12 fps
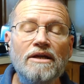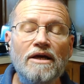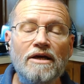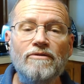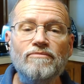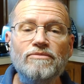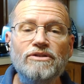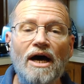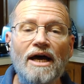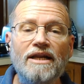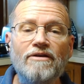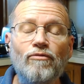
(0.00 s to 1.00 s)
None of them
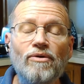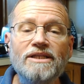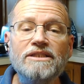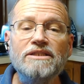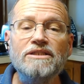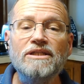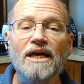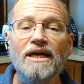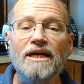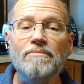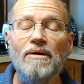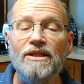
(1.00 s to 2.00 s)
died of risks
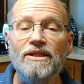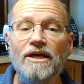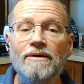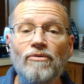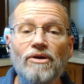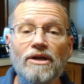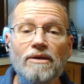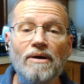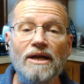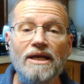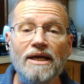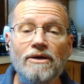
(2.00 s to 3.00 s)
taken by them or
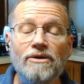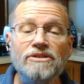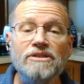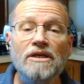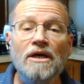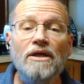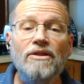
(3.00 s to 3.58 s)
anybody else.